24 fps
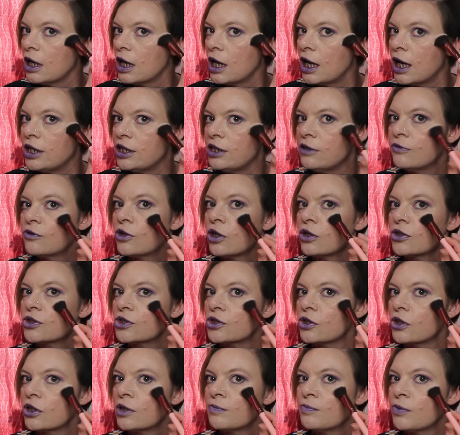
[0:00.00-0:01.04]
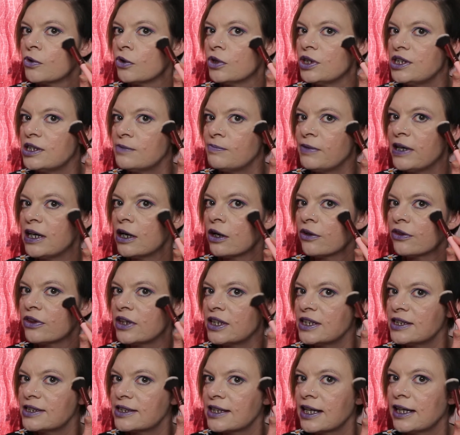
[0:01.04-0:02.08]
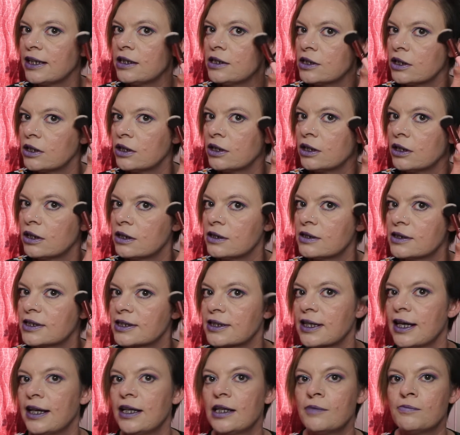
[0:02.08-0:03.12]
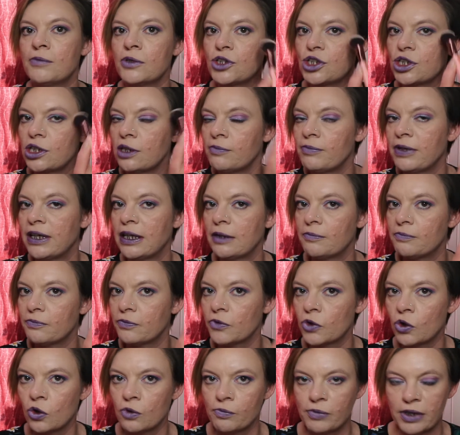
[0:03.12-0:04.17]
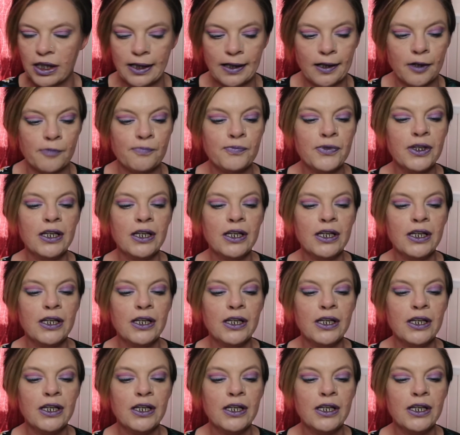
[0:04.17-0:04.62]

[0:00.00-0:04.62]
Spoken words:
and you've got sort of the pointy bit on this end and the slightly bushy bit up here.